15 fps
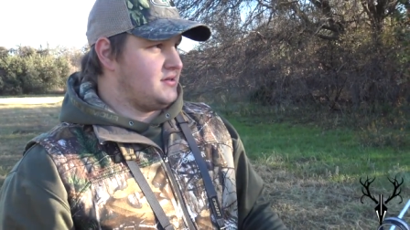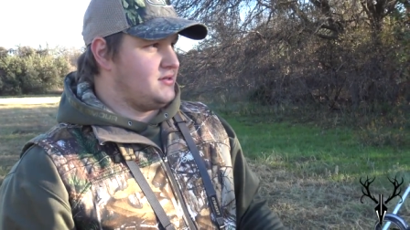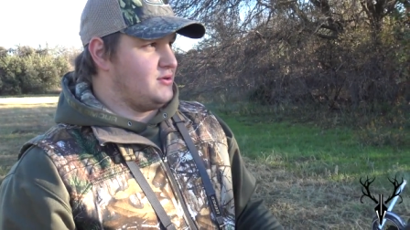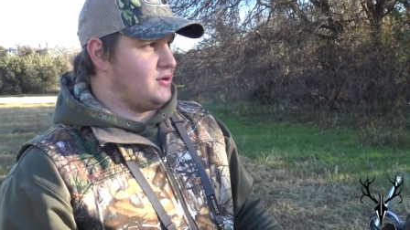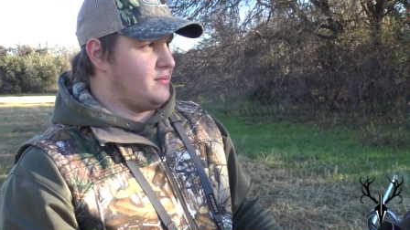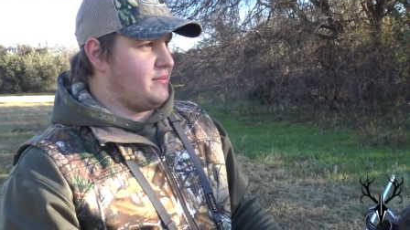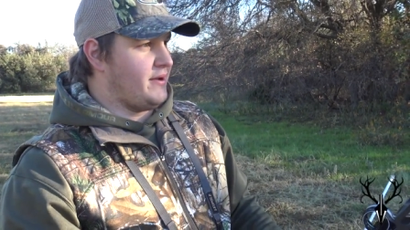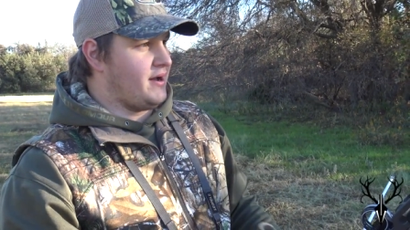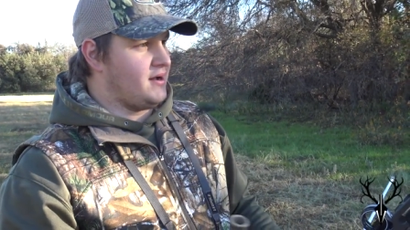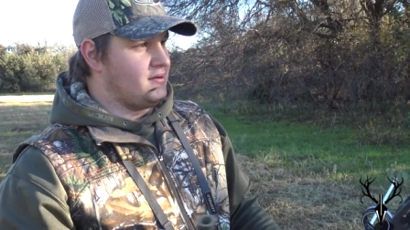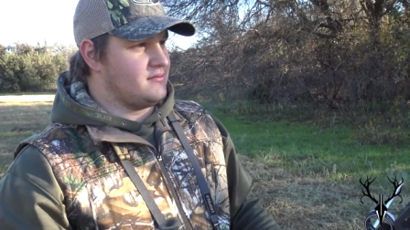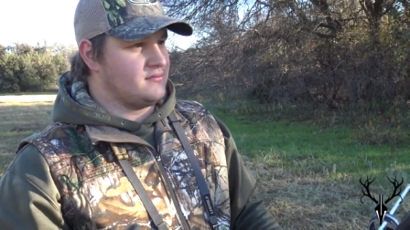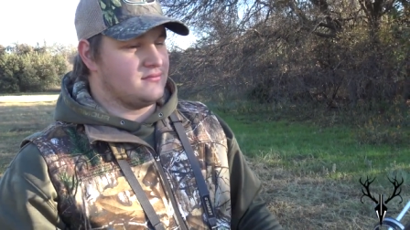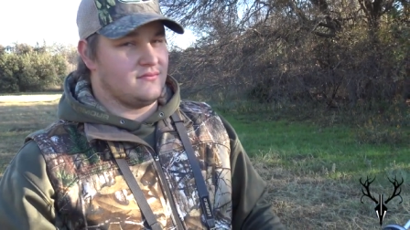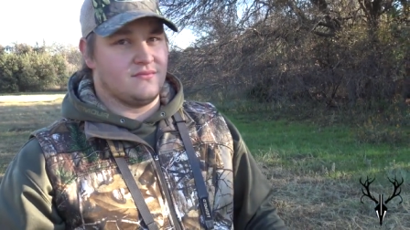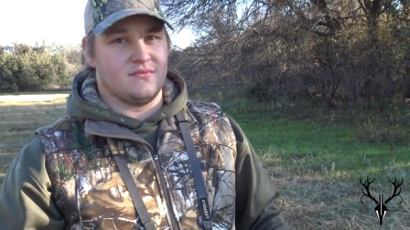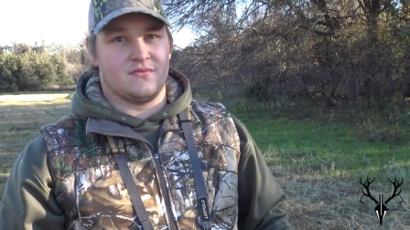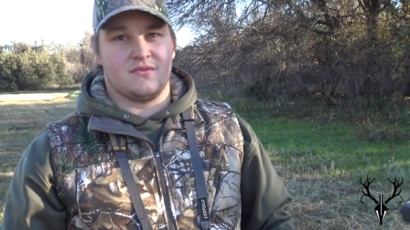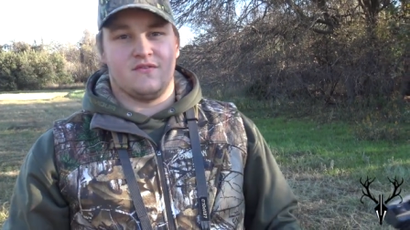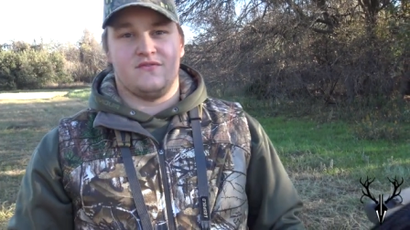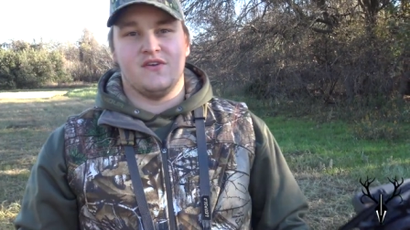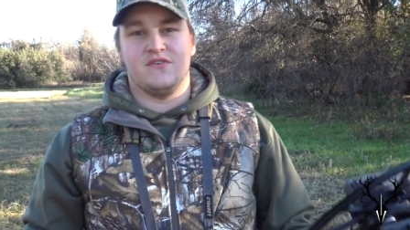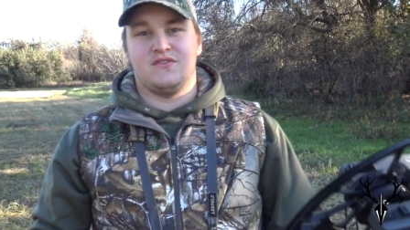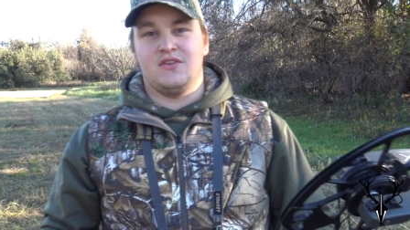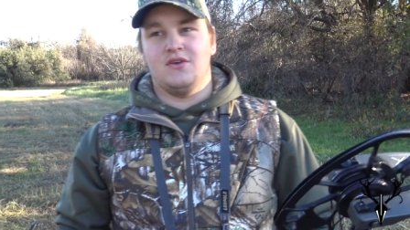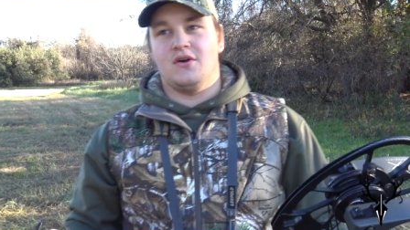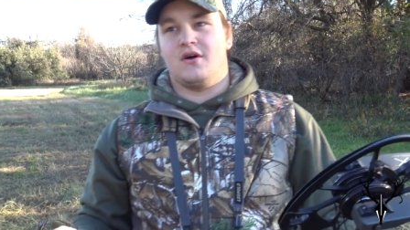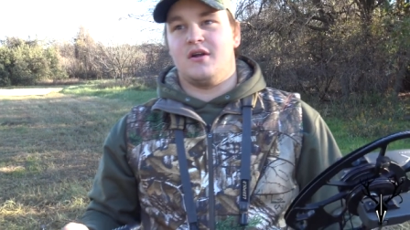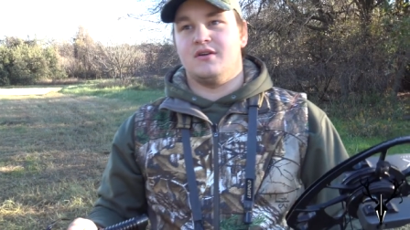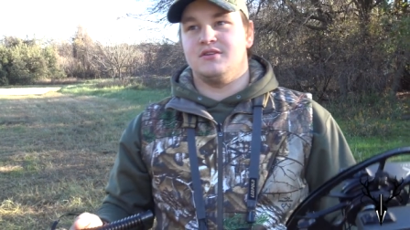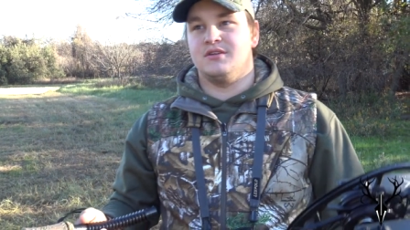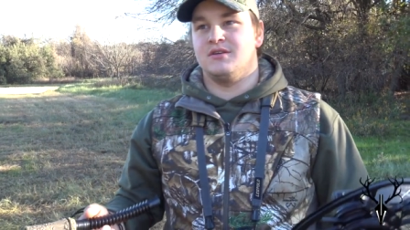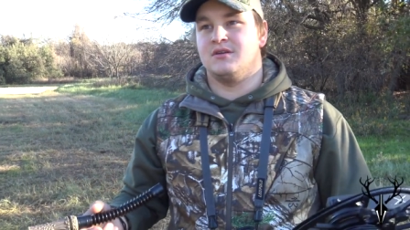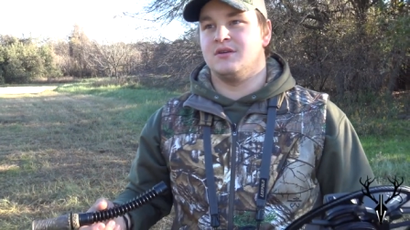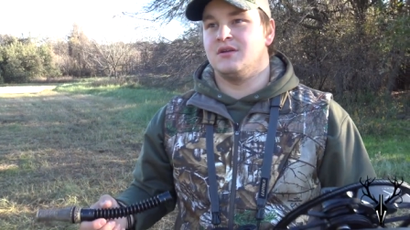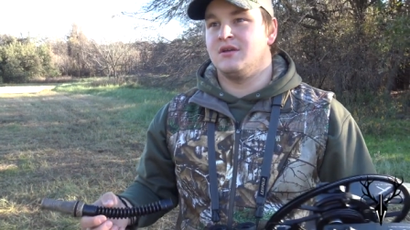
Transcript: to about 50 yards.